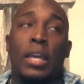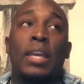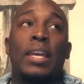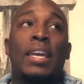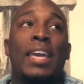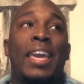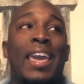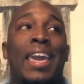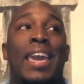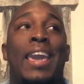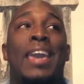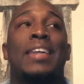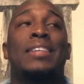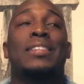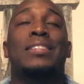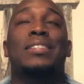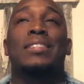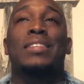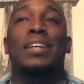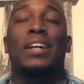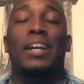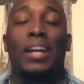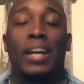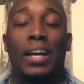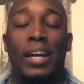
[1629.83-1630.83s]
It's
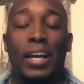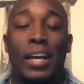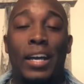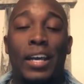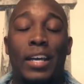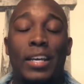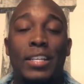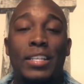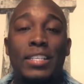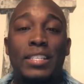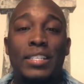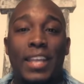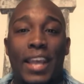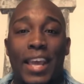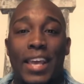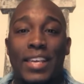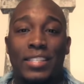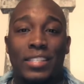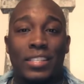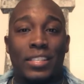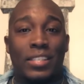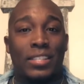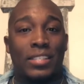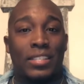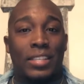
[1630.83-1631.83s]

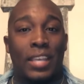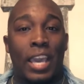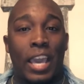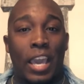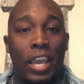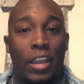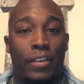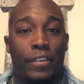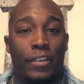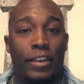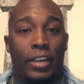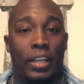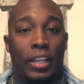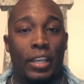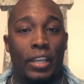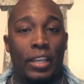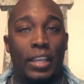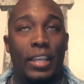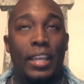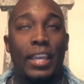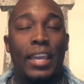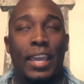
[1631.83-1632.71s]
unnecessary.